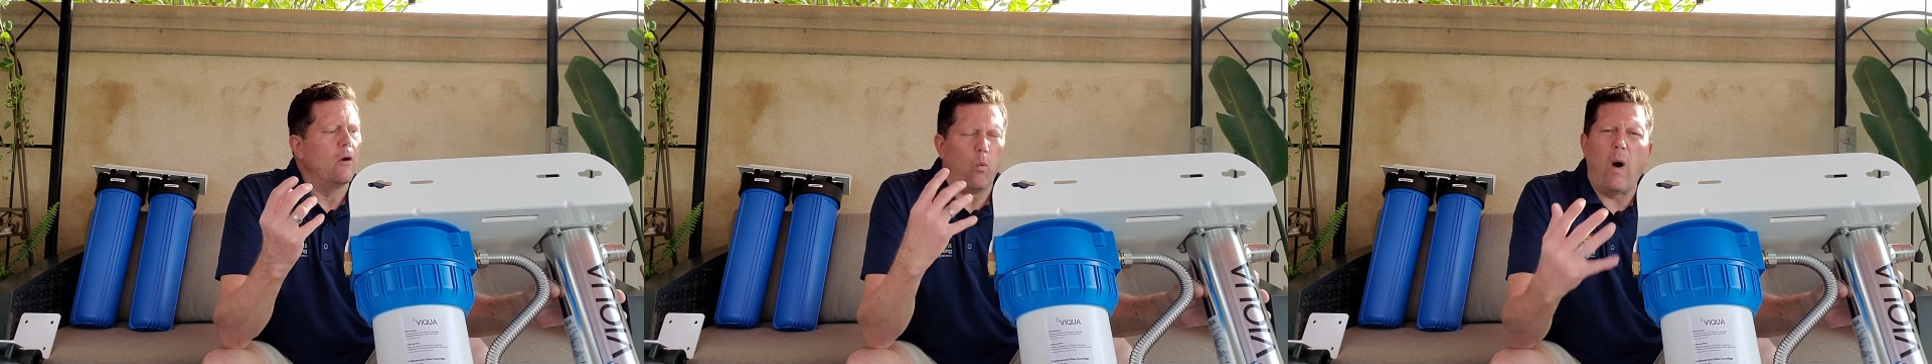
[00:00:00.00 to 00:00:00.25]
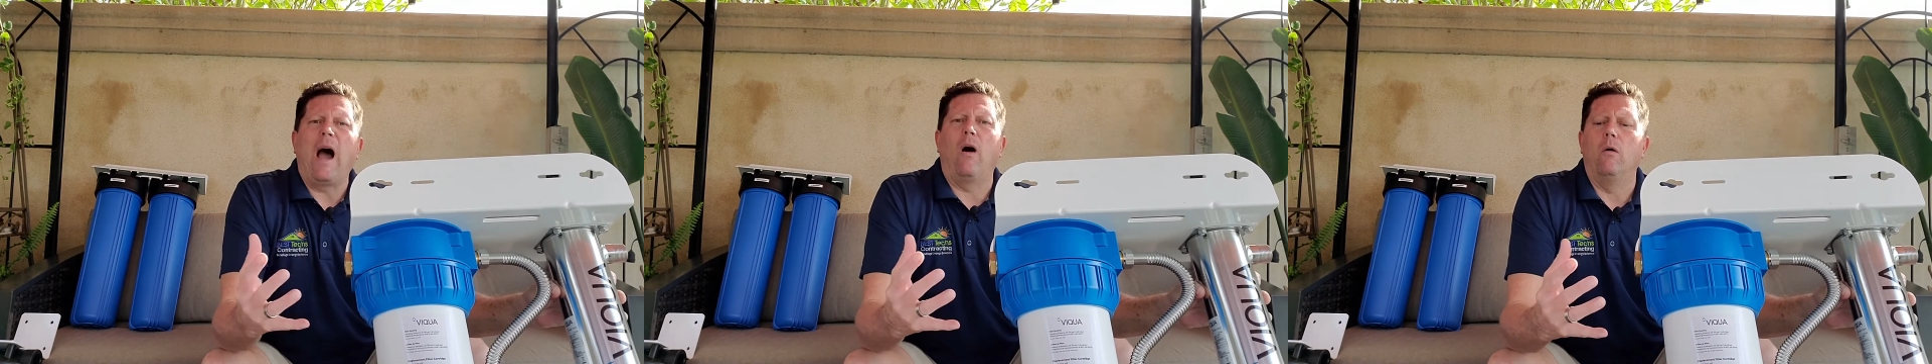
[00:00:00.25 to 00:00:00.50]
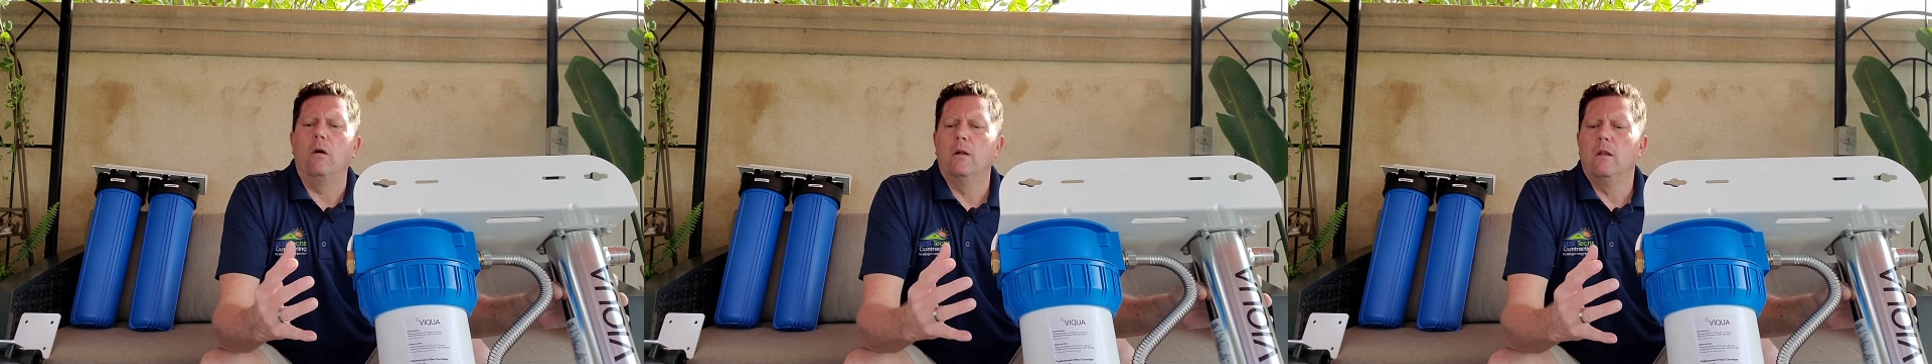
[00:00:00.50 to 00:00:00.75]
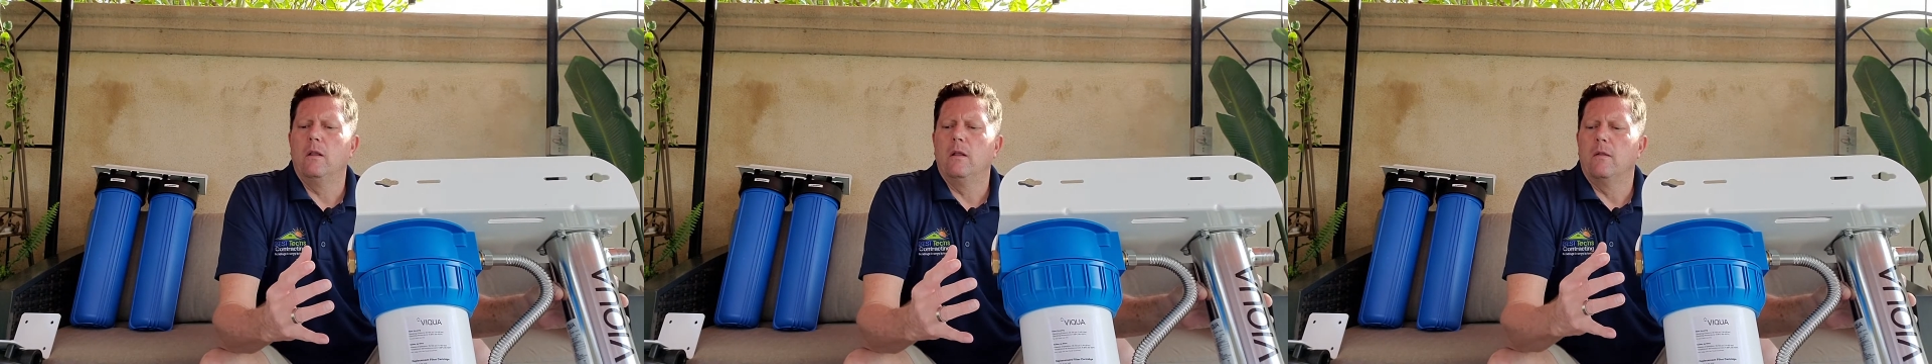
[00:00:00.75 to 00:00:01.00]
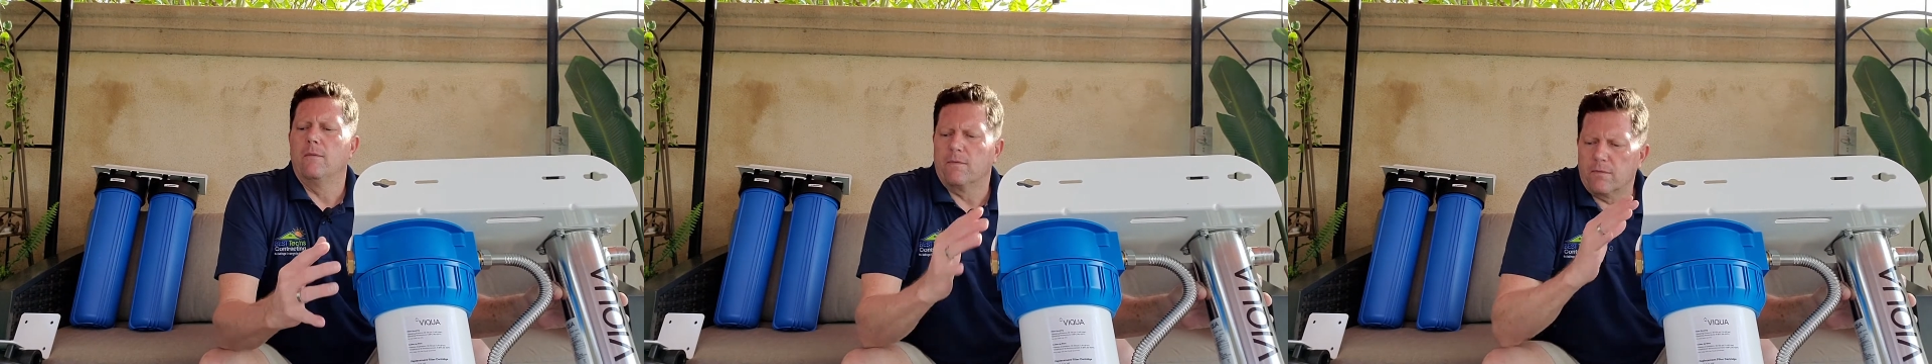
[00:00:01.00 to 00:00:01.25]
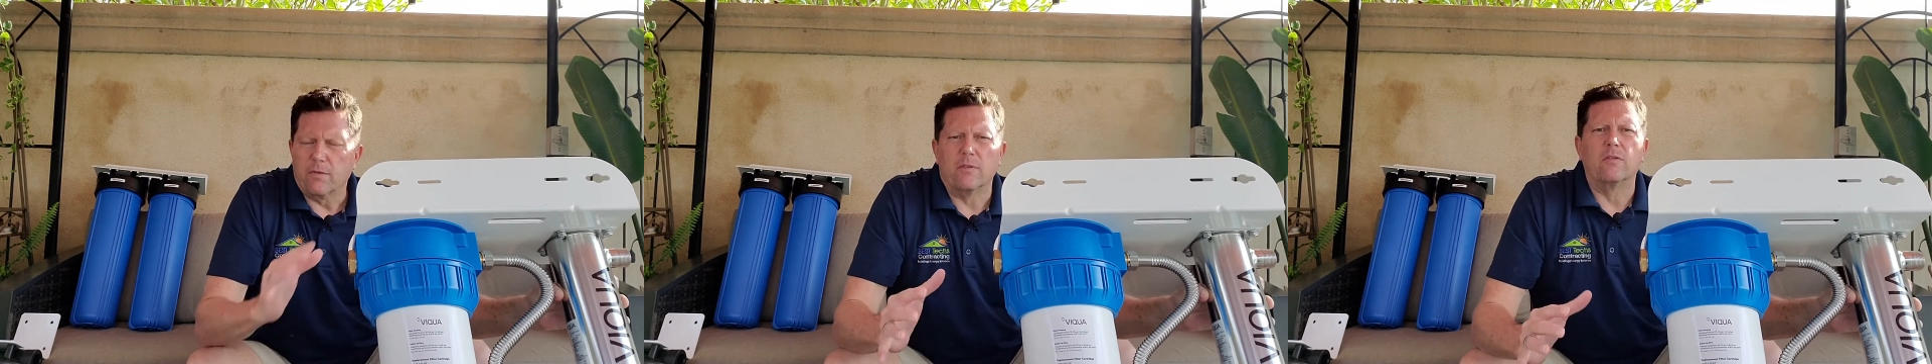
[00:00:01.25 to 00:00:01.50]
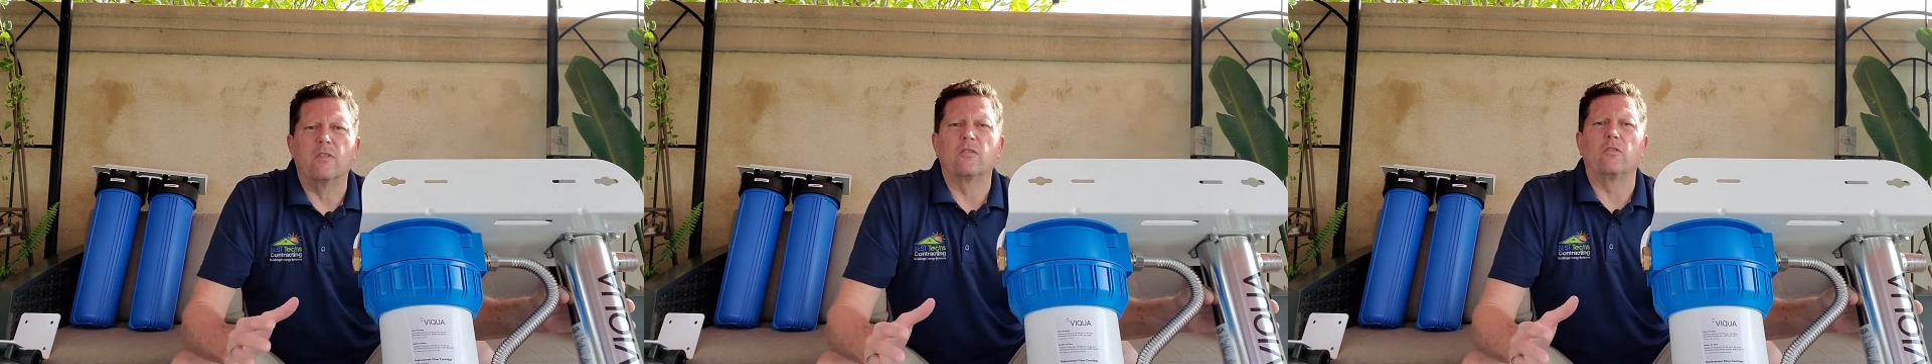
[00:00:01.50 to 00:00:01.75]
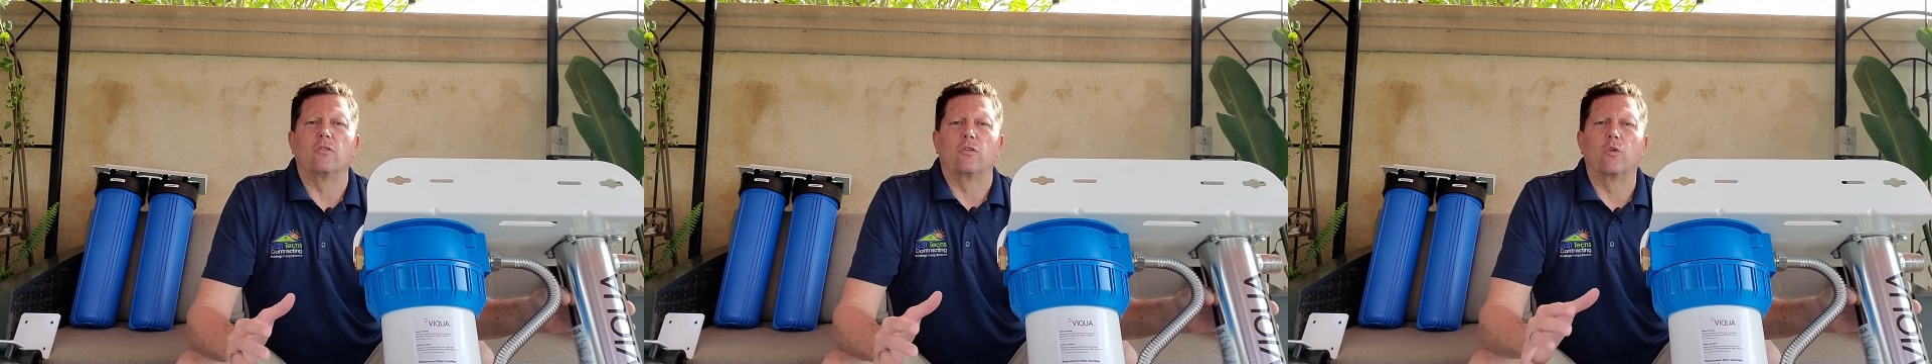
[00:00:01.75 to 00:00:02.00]
Wow,
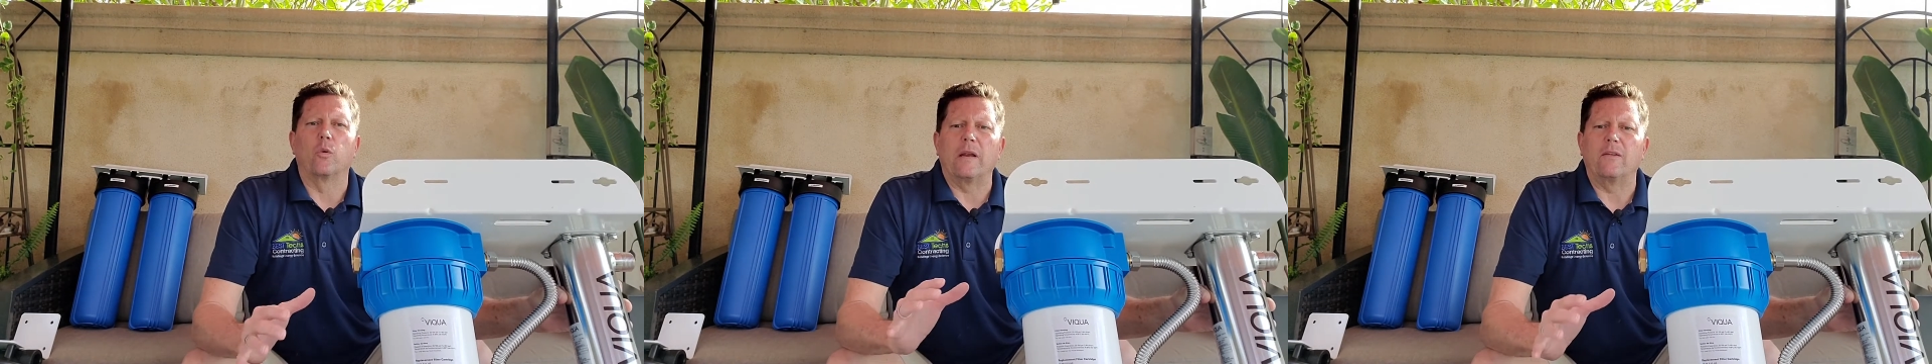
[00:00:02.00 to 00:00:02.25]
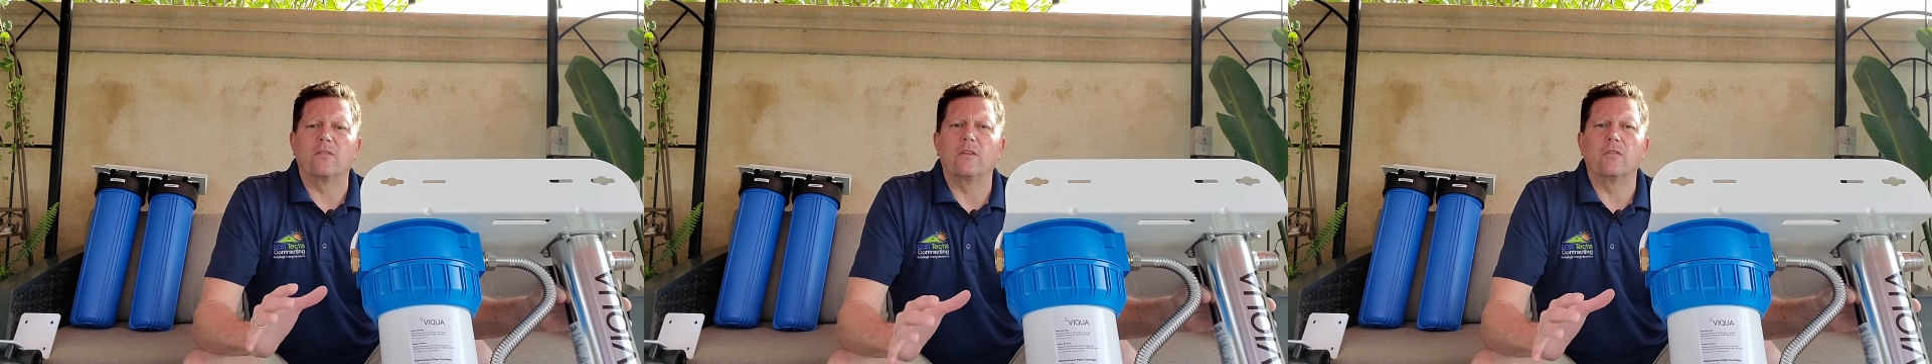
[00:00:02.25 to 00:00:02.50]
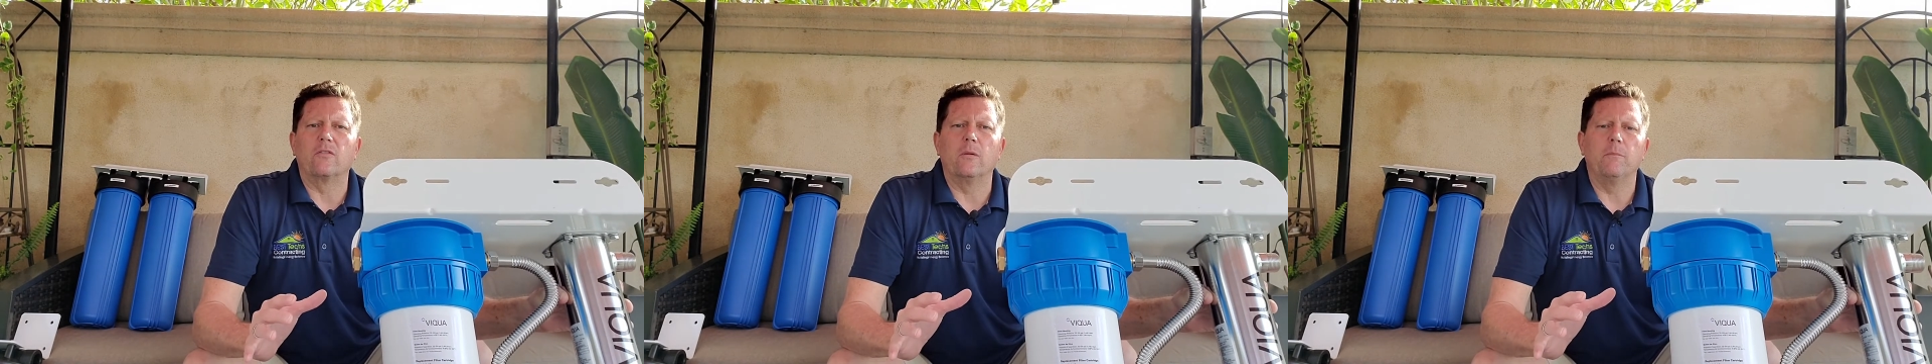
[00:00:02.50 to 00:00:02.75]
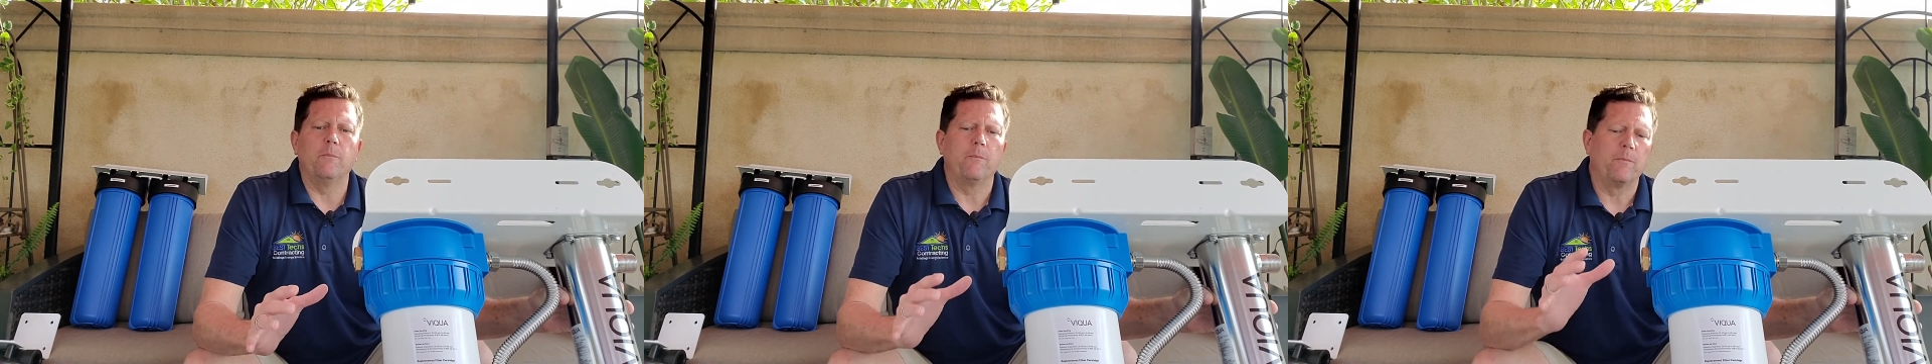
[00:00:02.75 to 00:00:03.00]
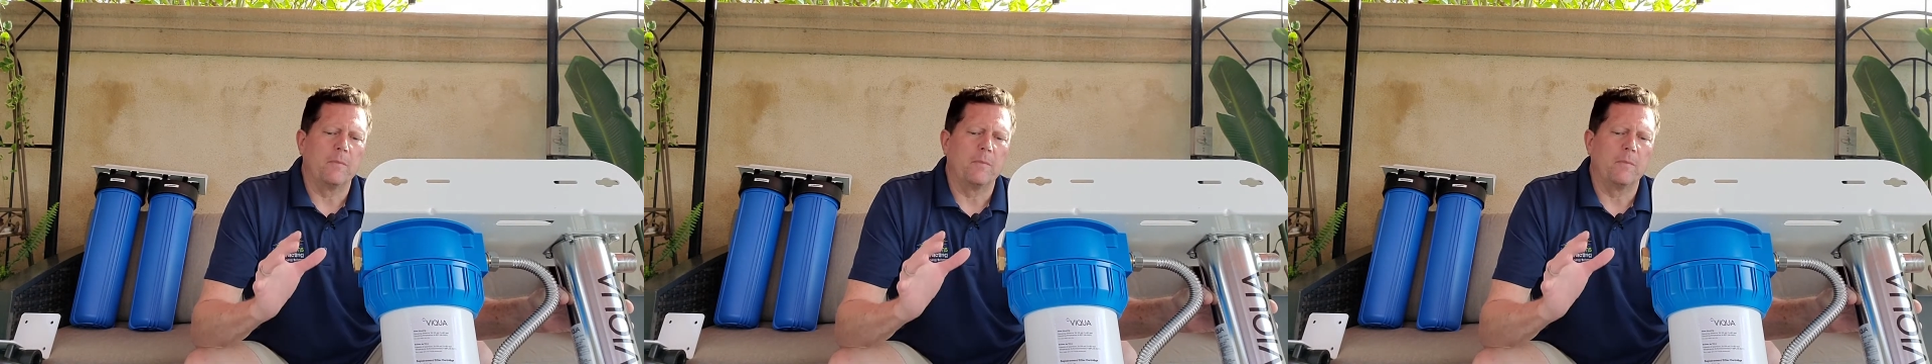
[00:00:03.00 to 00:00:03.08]
this is a great system.